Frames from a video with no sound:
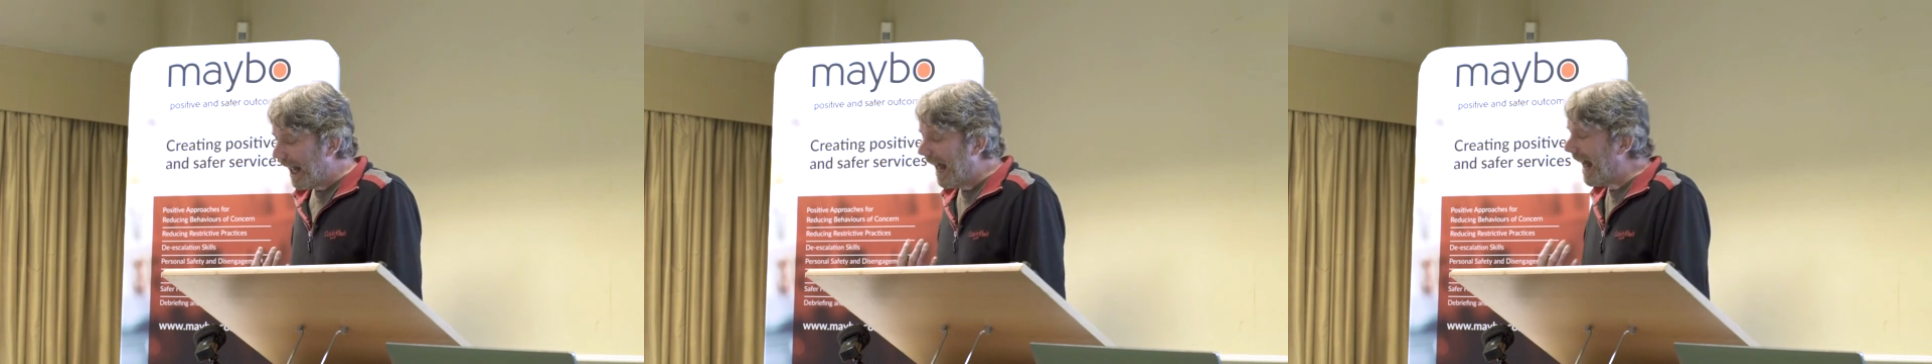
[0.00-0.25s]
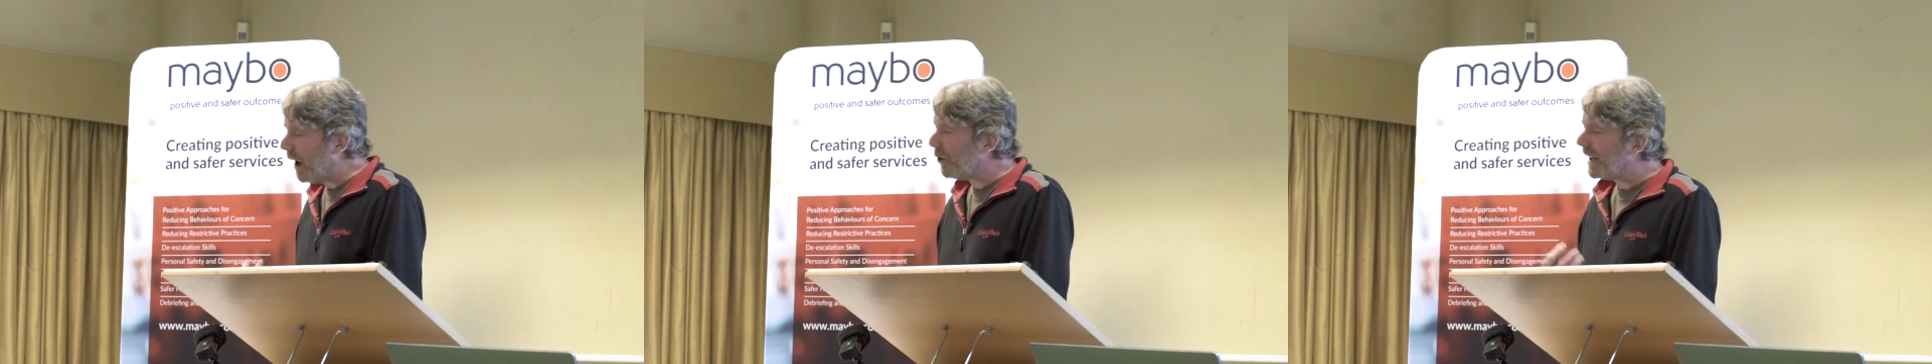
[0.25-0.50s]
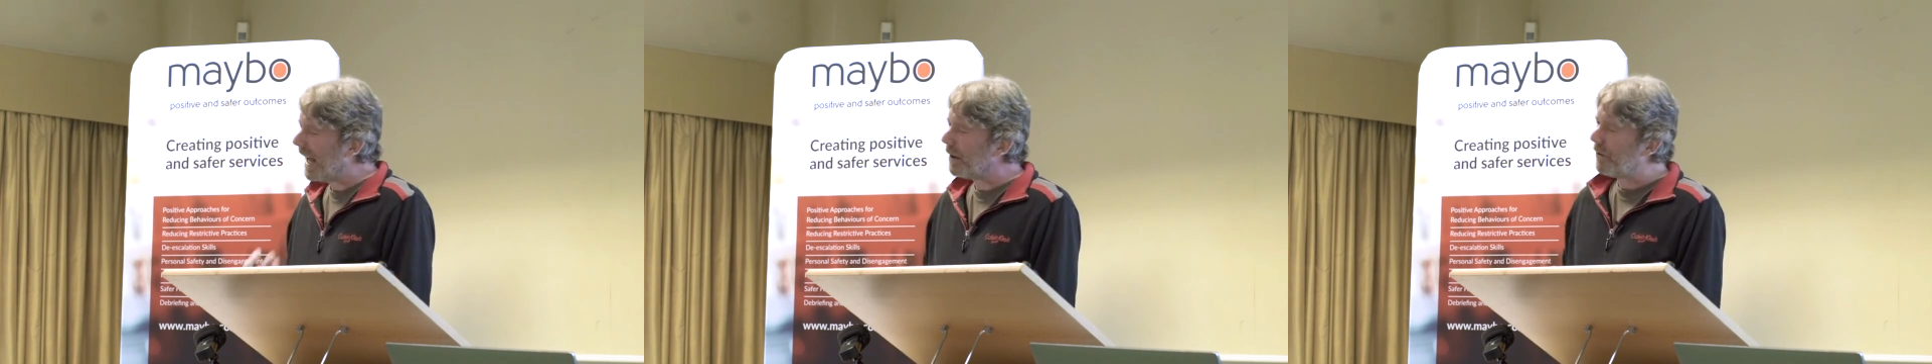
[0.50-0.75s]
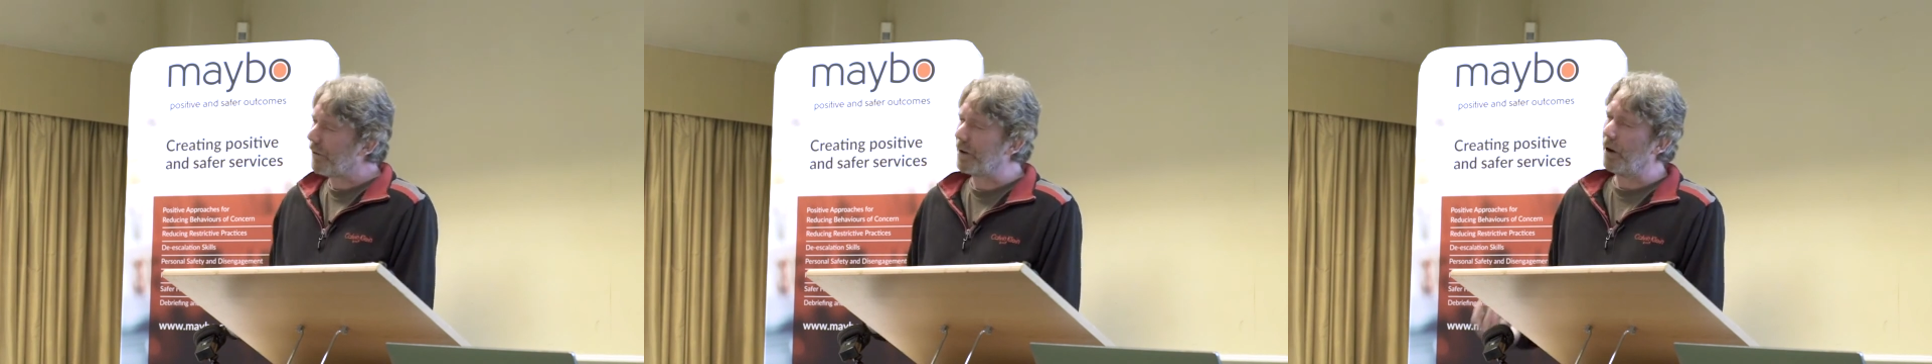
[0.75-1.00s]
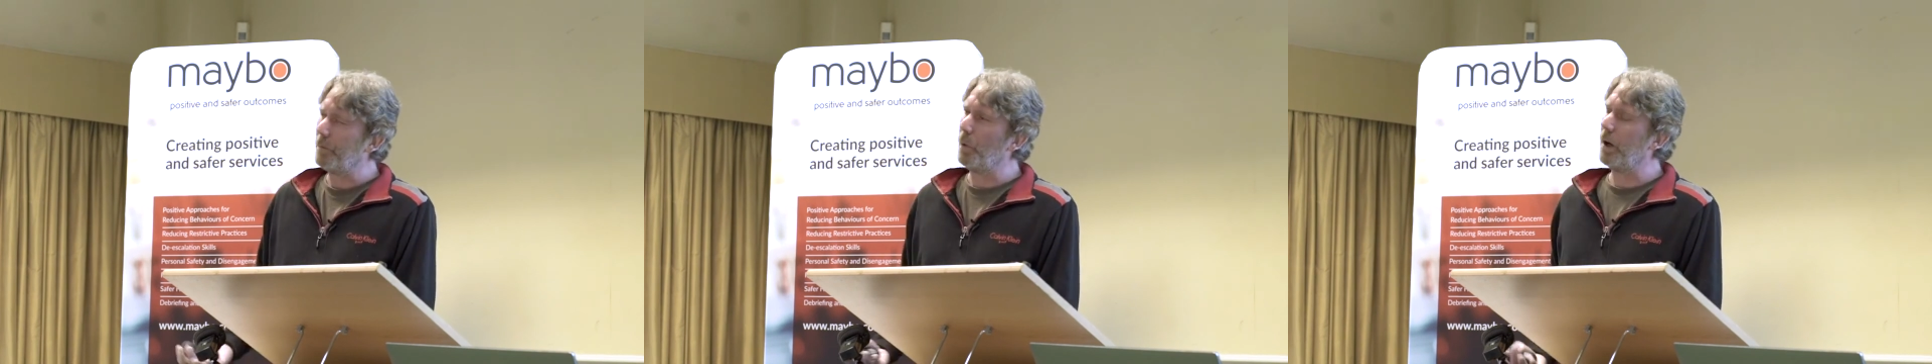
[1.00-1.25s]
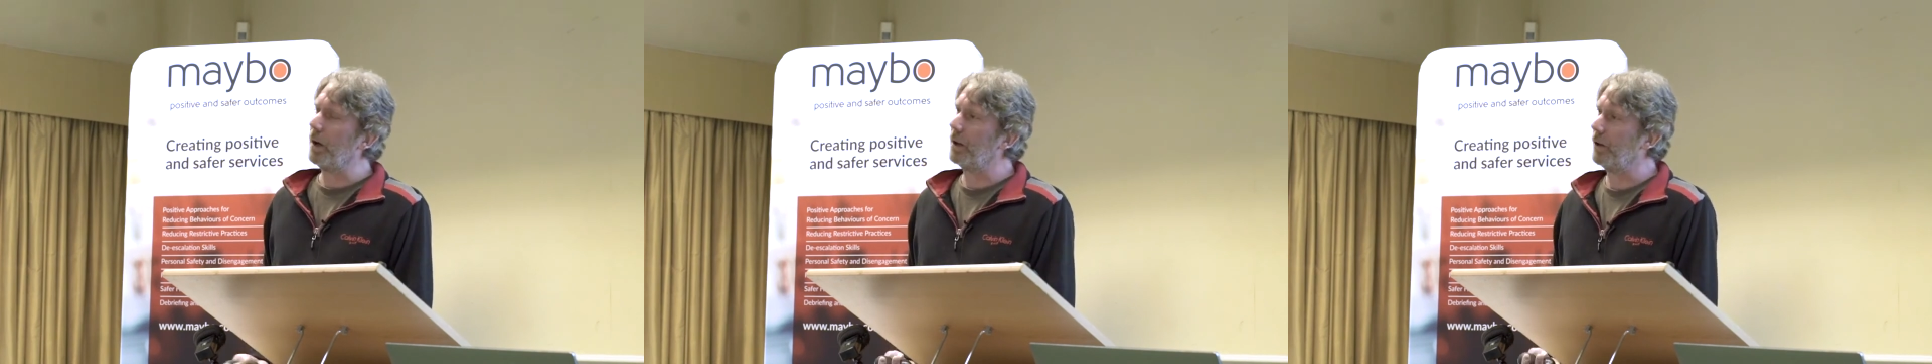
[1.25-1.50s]
how can frontline
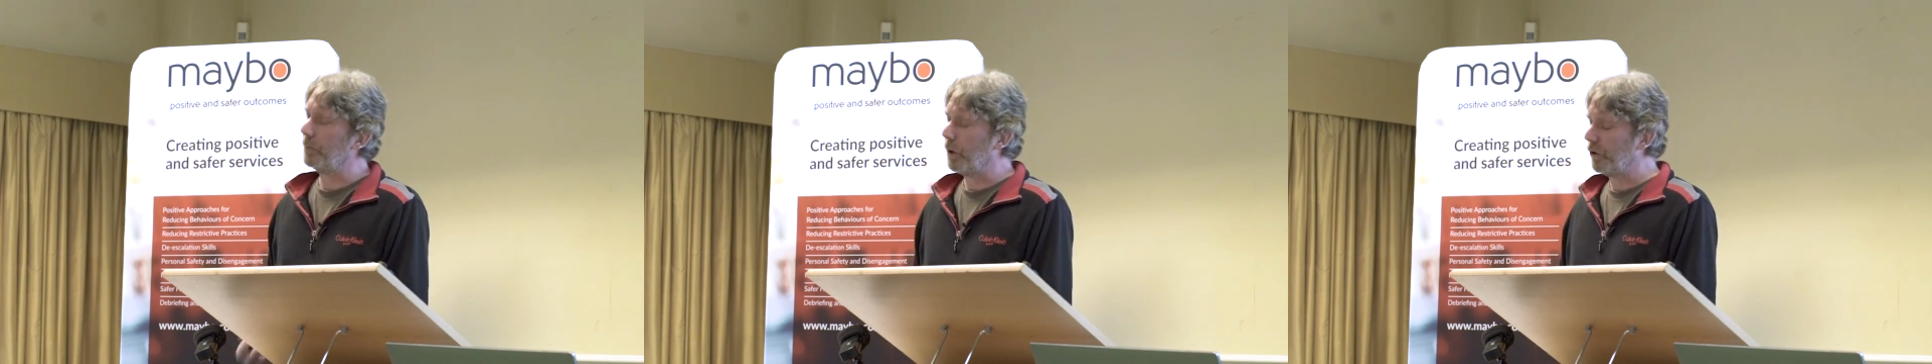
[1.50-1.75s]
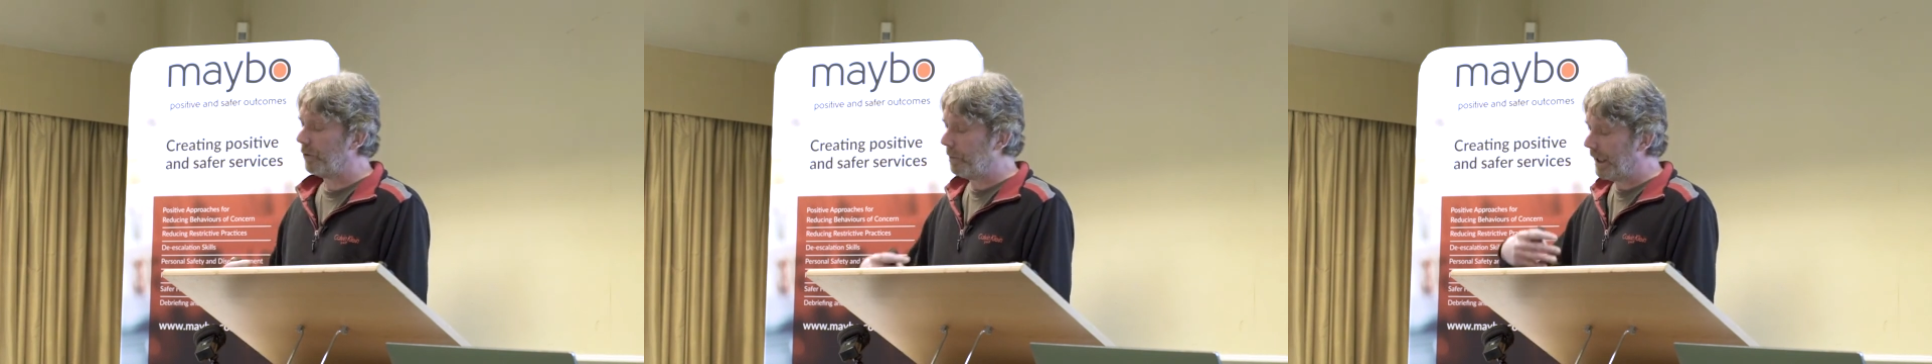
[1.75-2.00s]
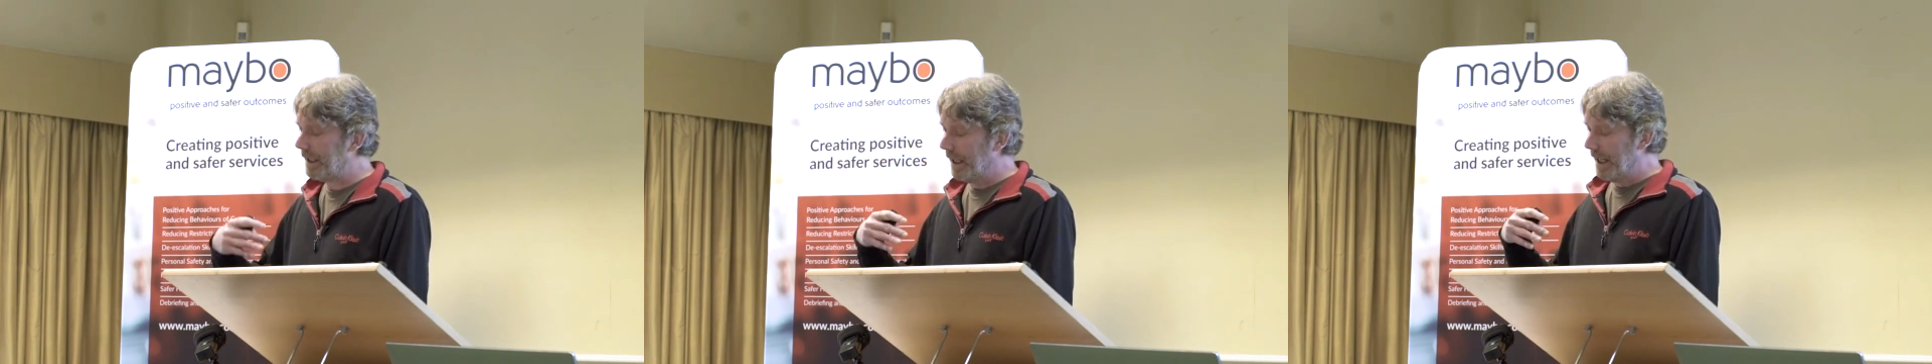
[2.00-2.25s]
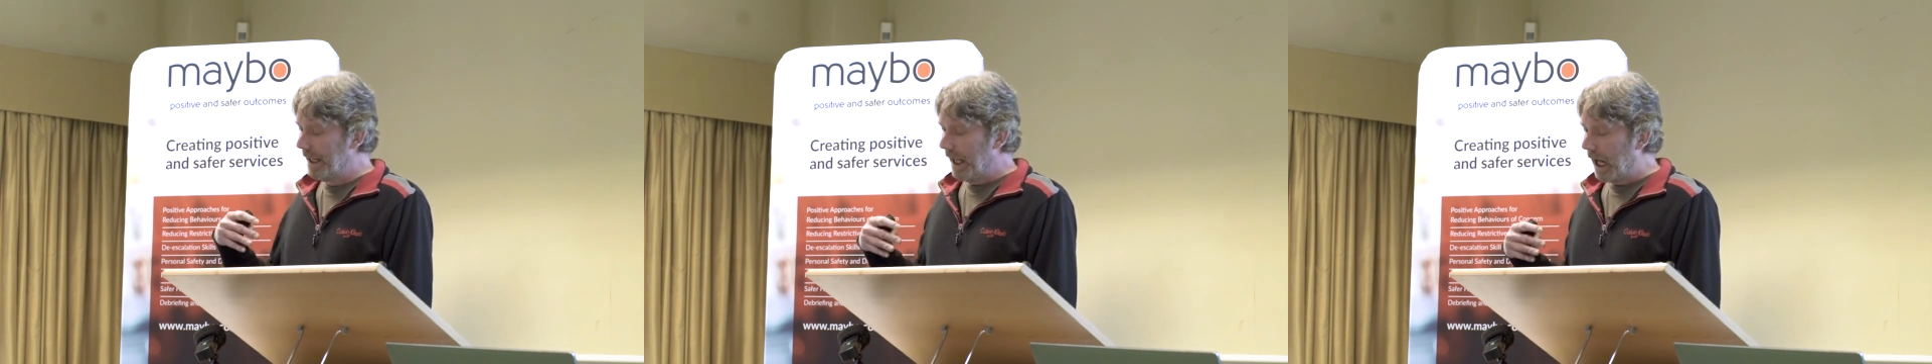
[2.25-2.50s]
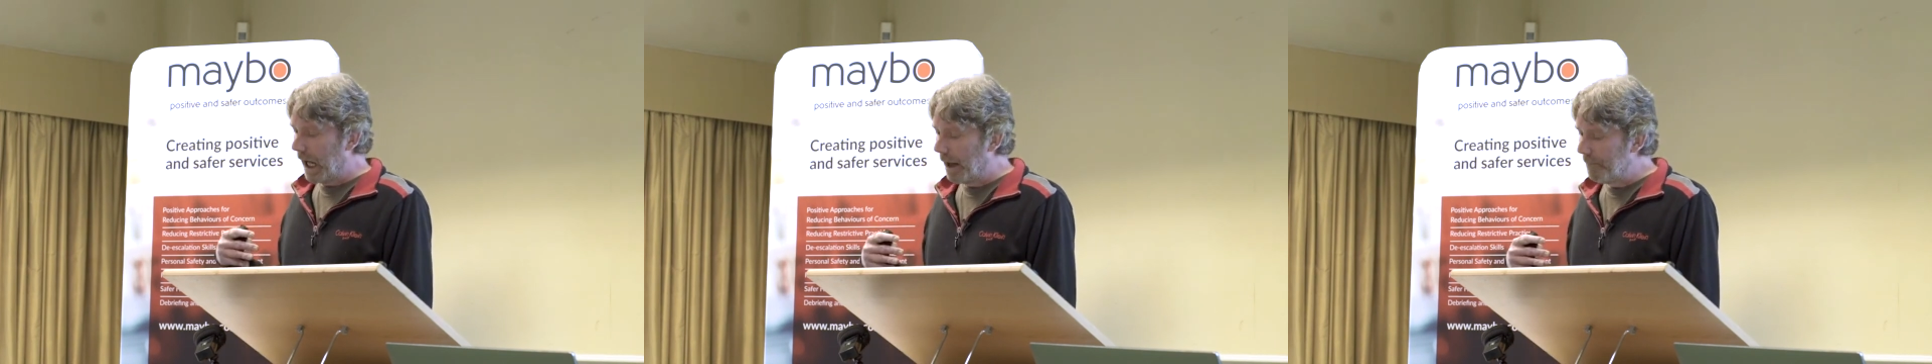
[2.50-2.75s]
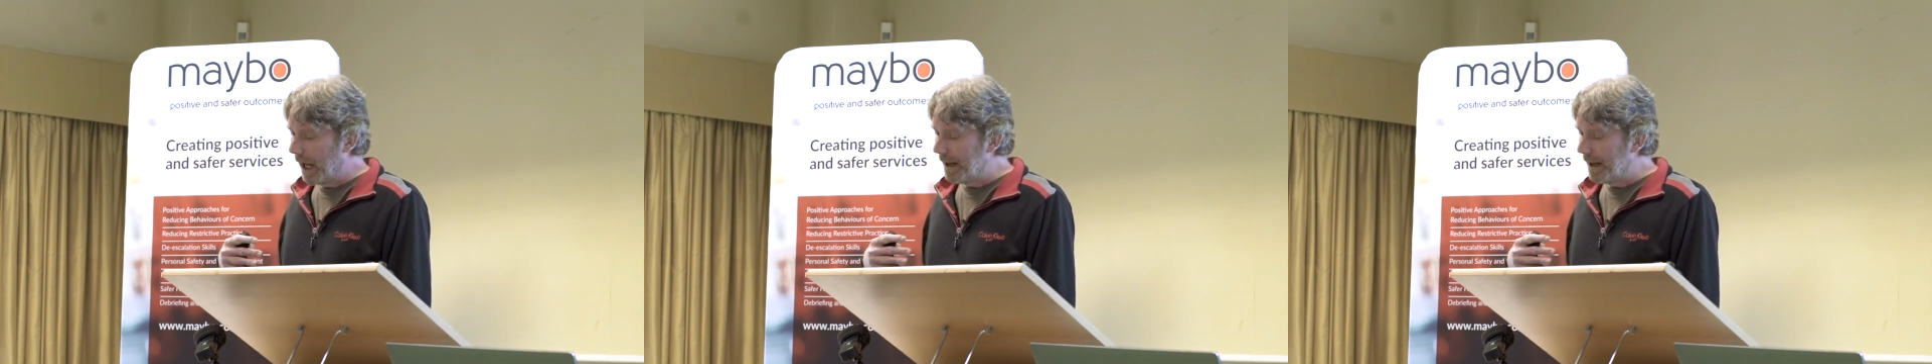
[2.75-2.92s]
workers possibly um,